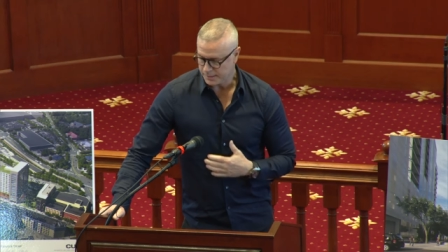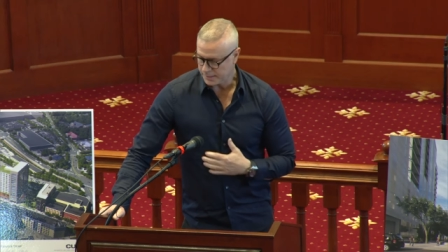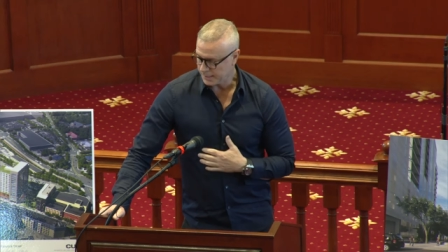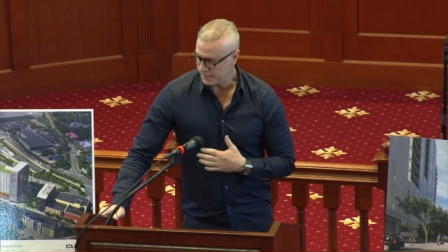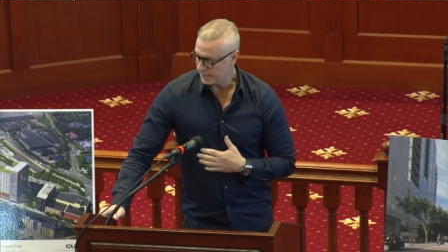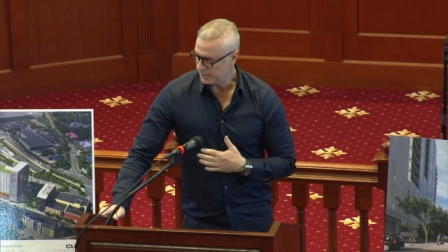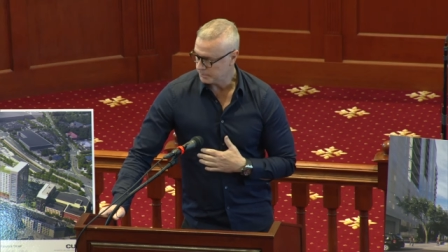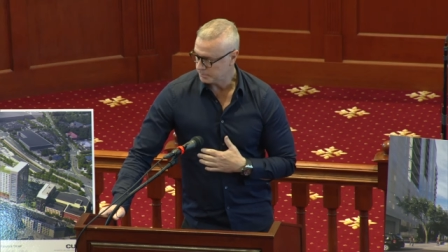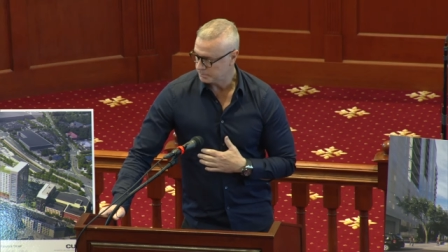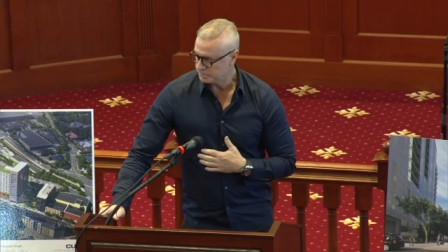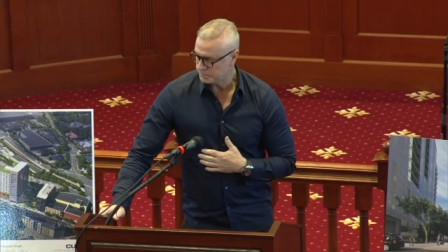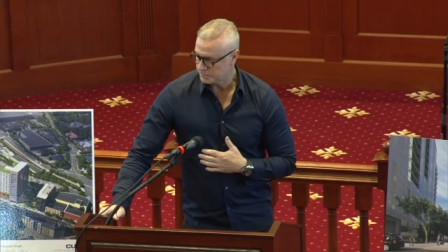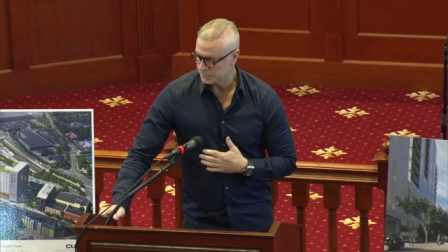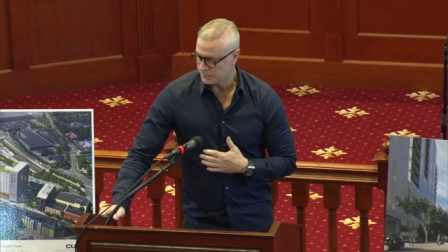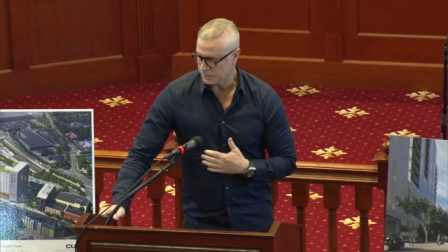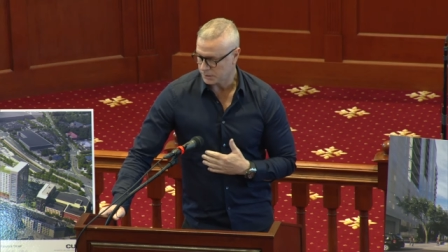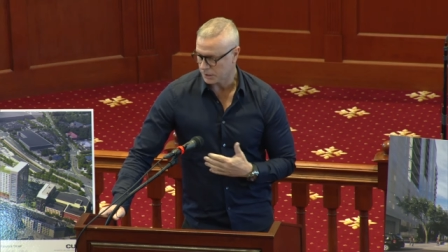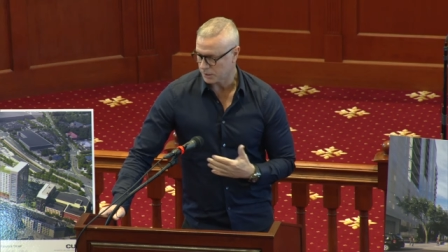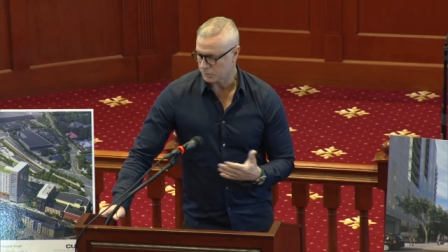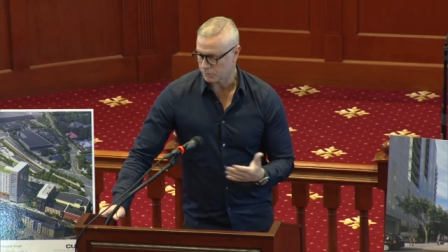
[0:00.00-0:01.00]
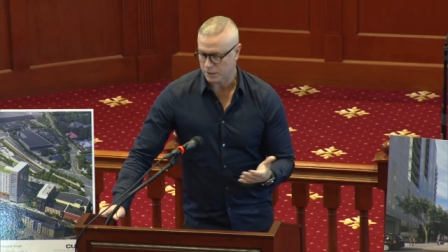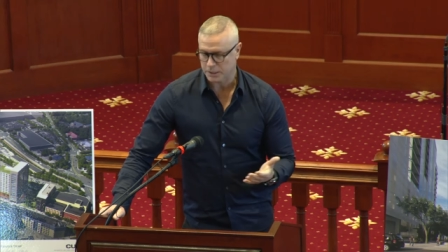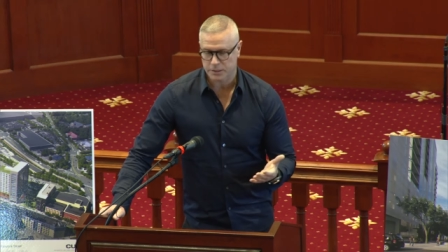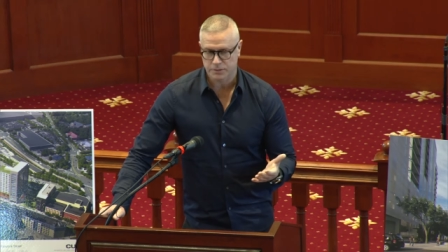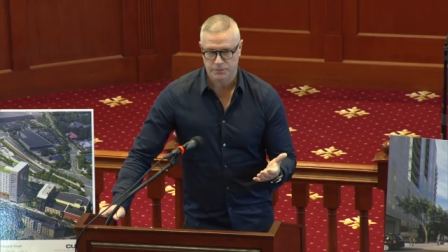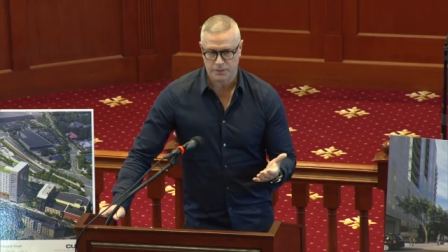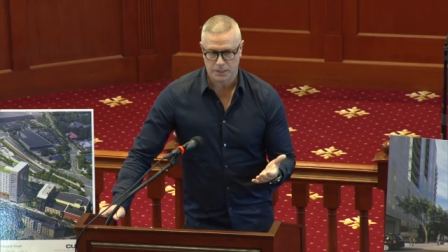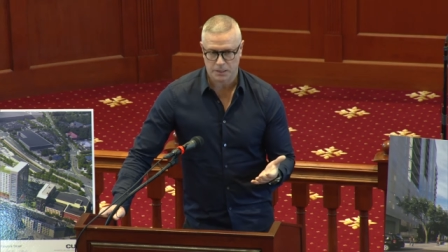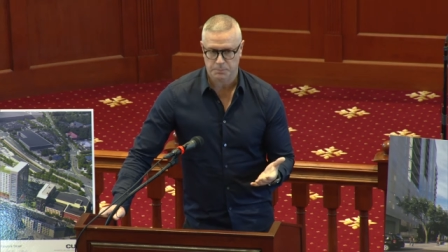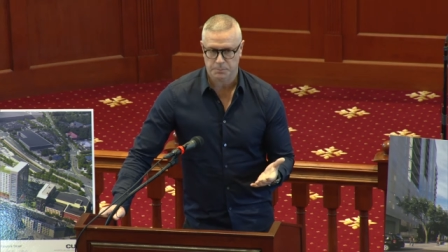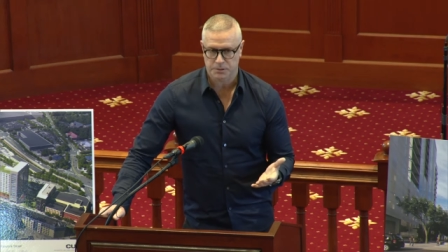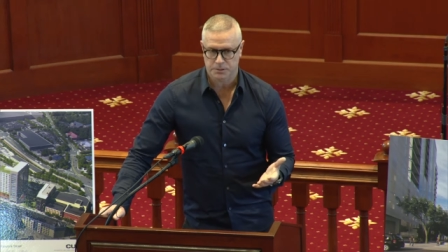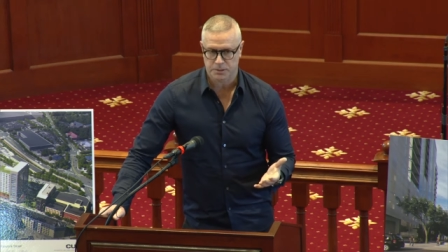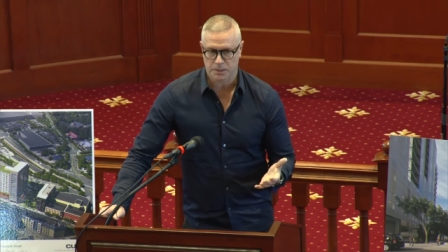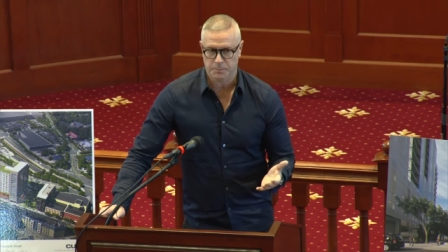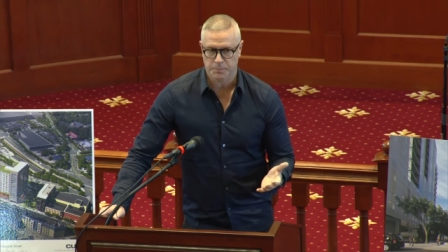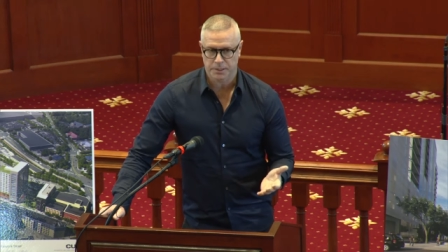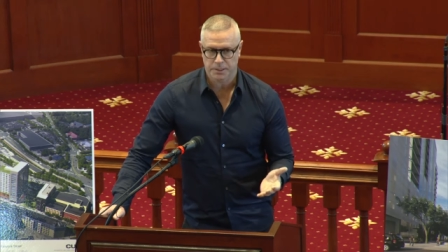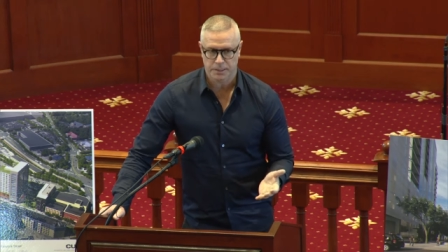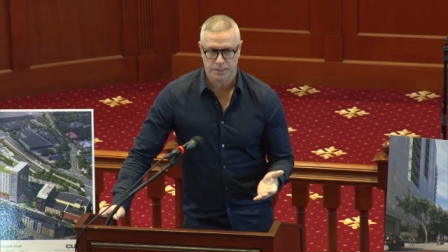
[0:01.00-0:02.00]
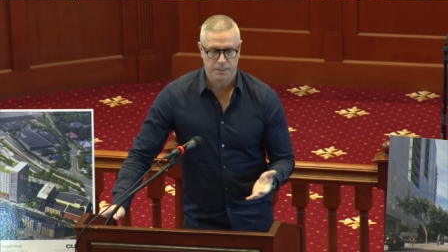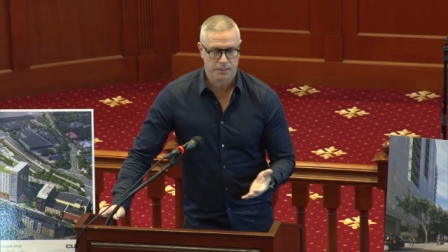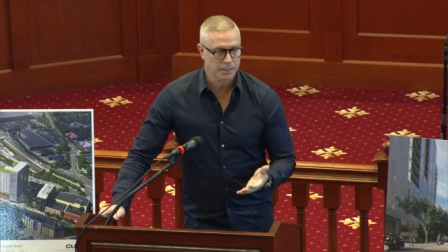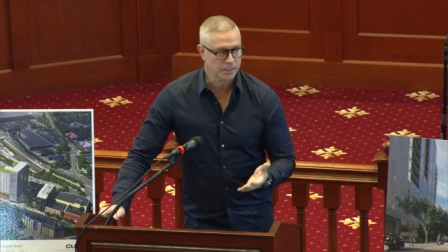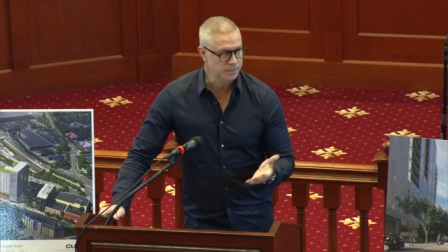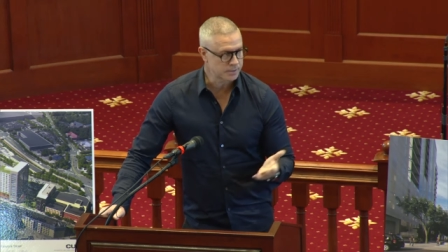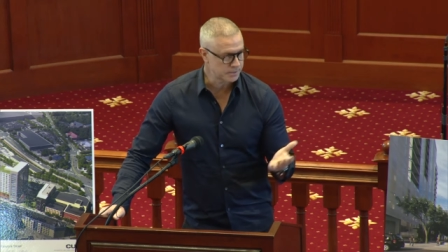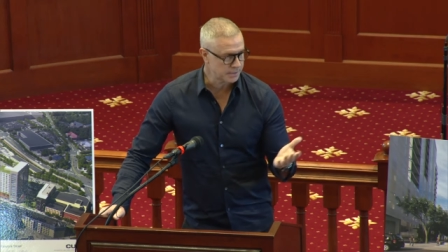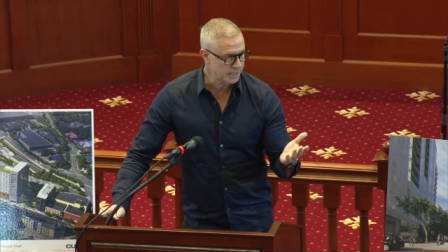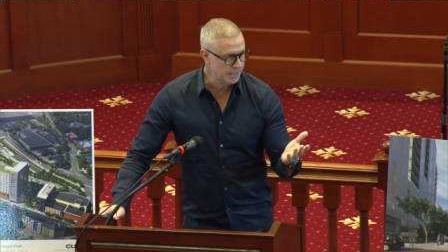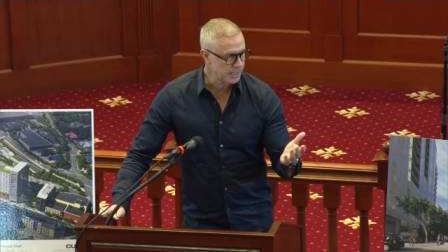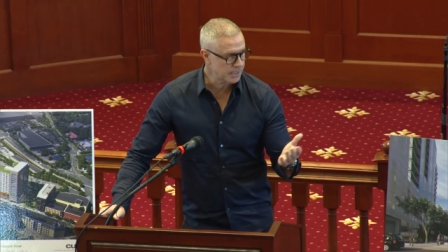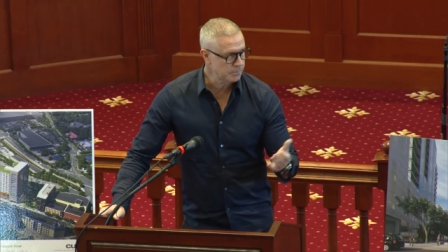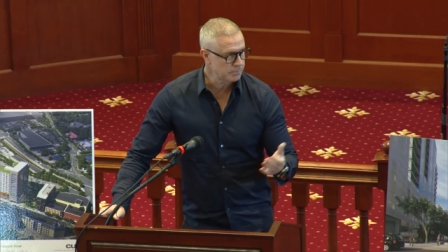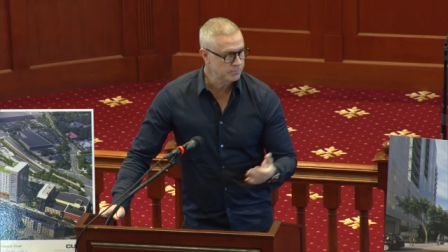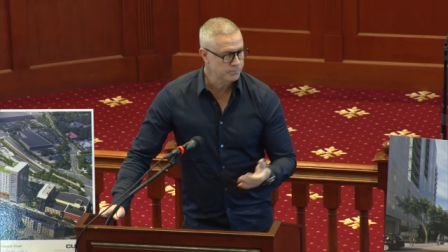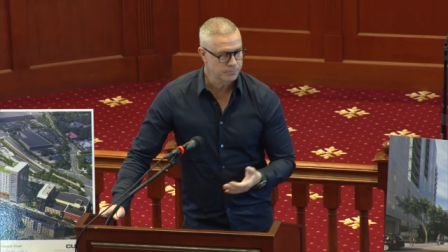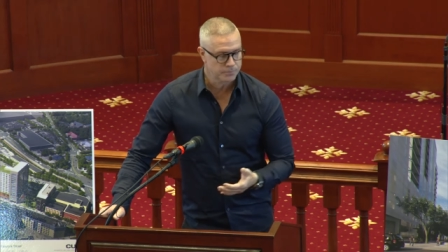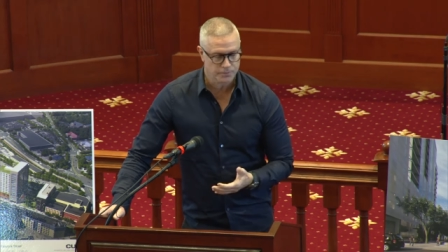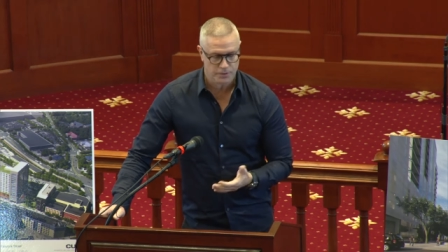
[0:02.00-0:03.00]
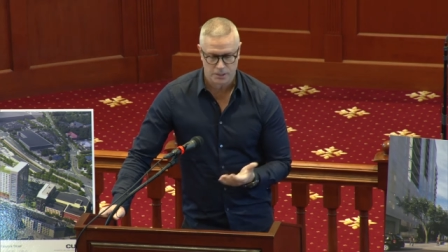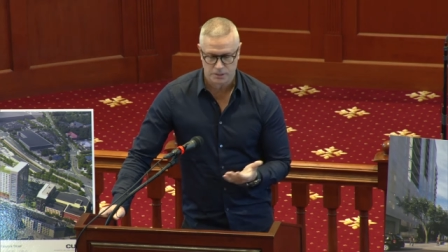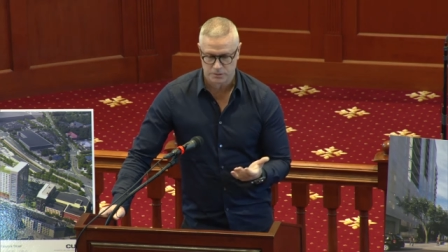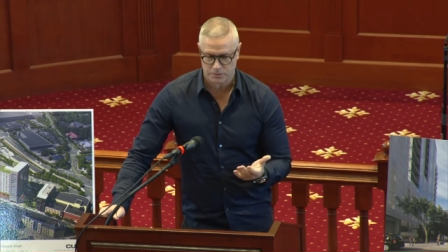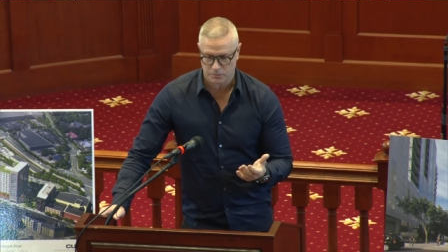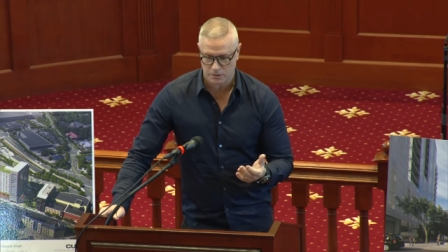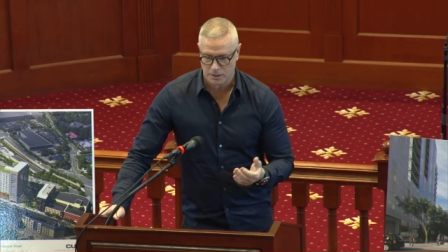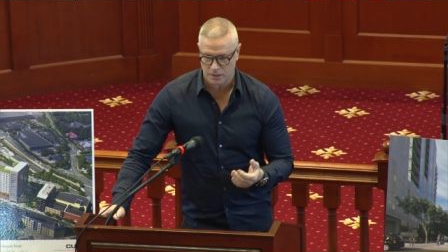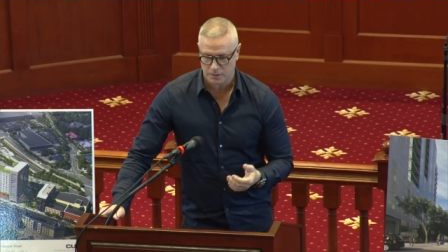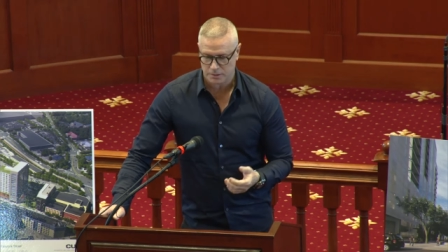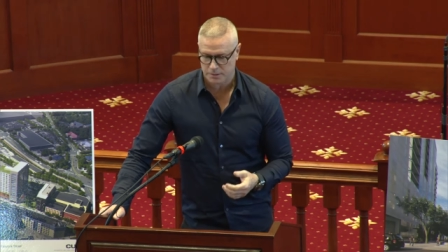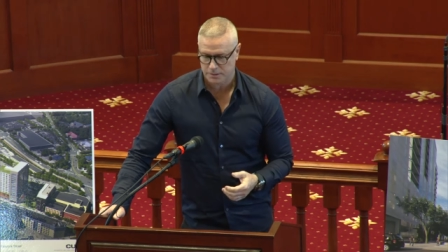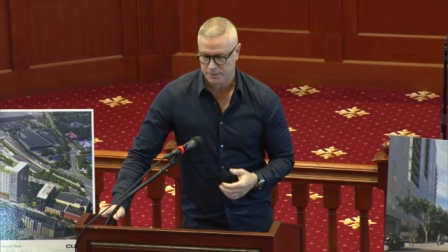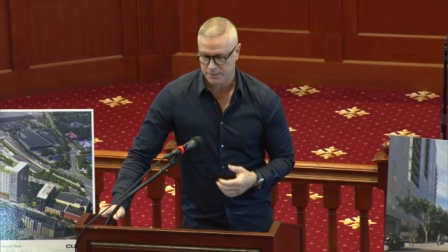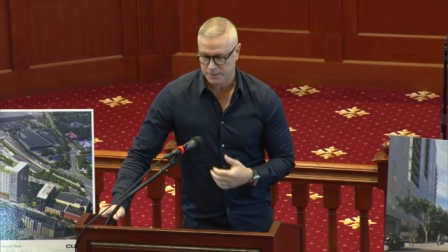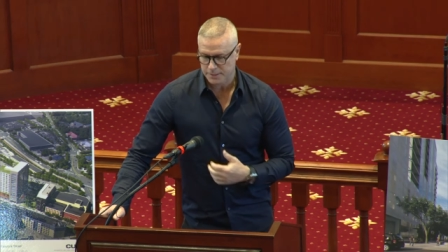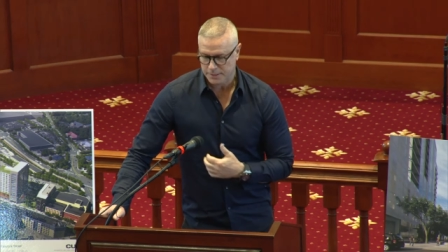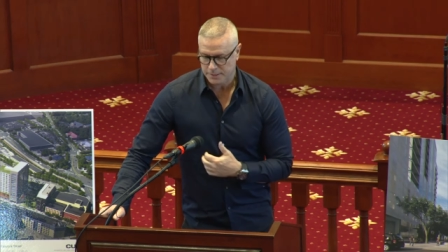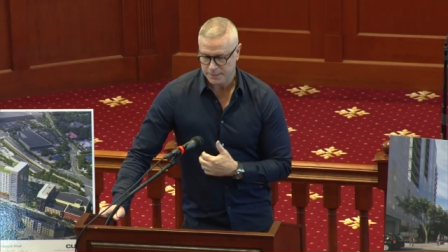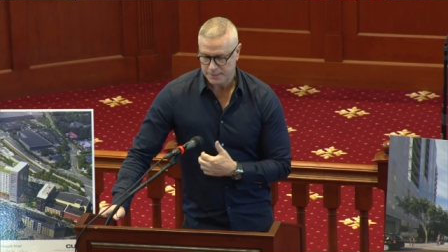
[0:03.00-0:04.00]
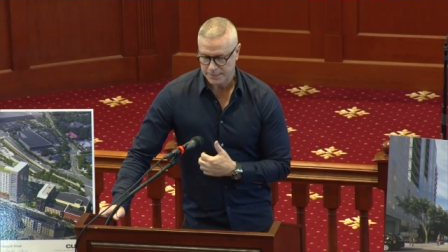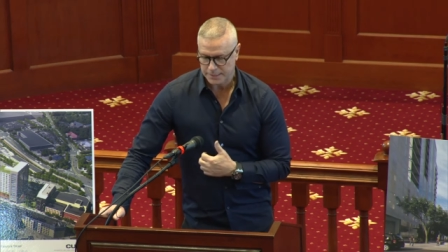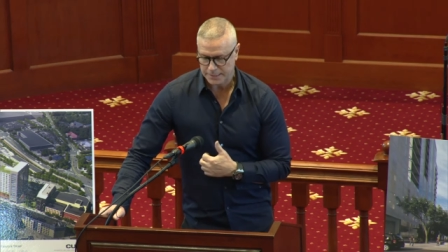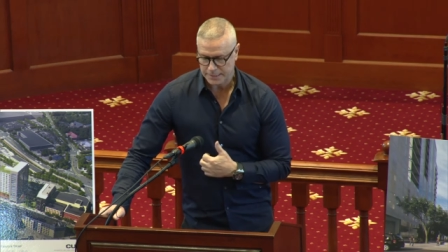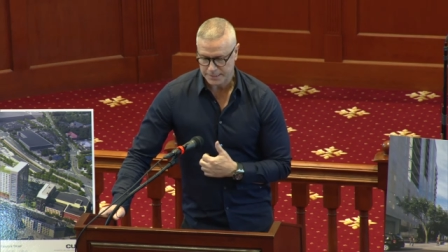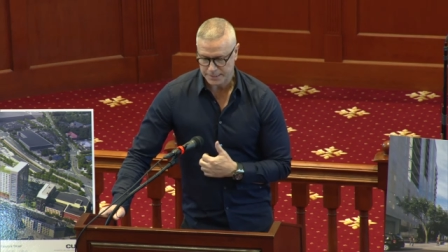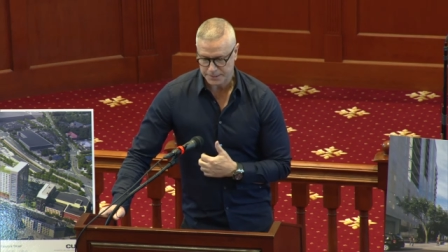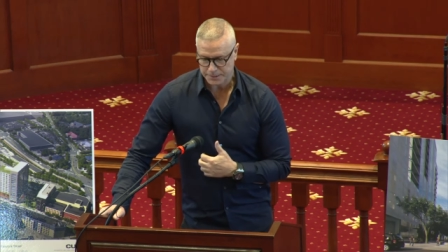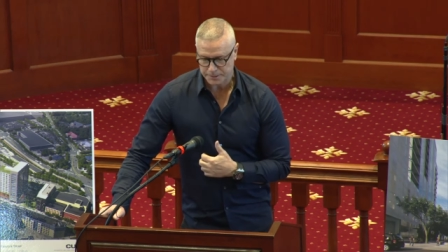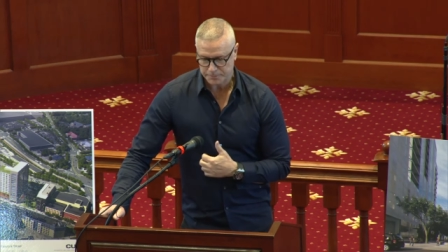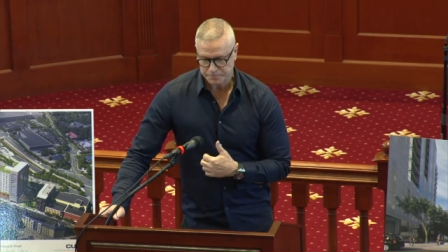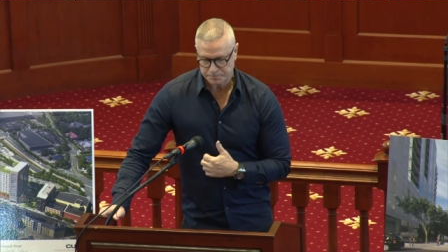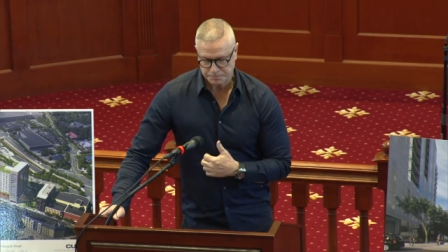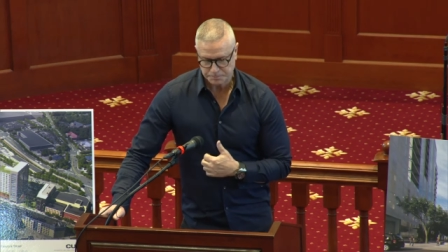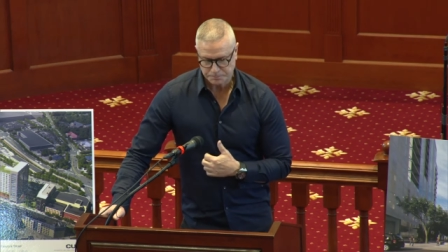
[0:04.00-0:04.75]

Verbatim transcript: Um, you got great developers coming in here like Sam, Fox Rock, and